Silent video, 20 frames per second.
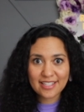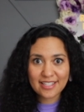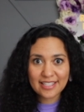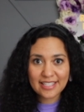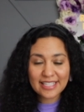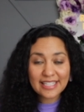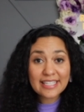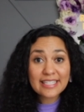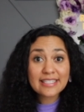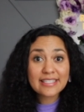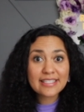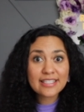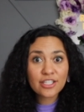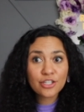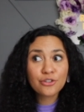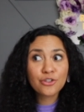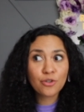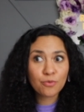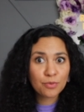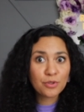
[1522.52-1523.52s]
He's
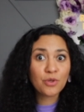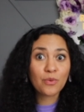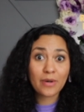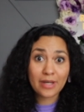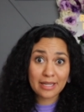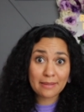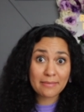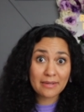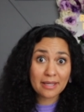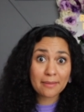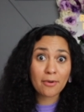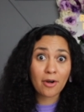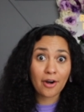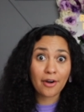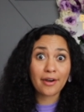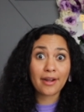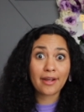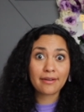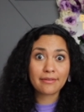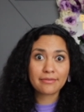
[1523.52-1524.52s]
the group you want to be a
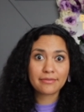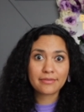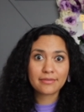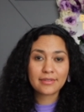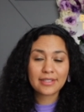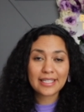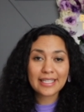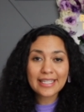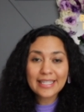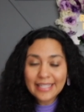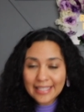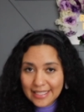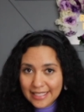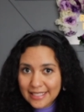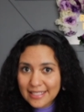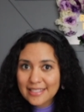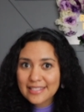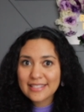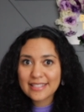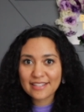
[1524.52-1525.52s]
part of.
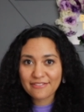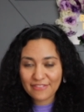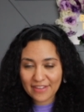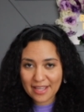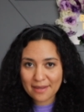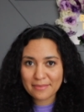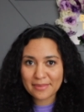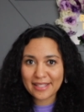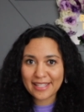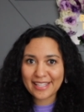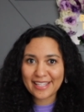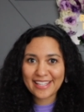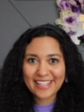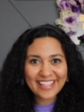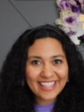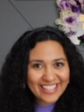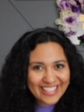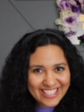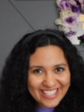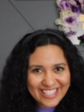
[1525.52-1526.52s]
He's the family.
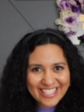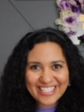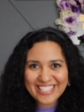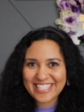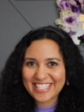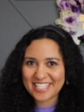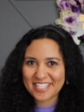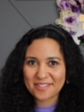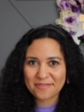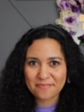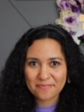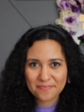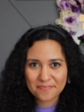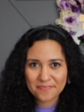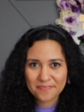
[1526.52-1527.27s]
He's the team.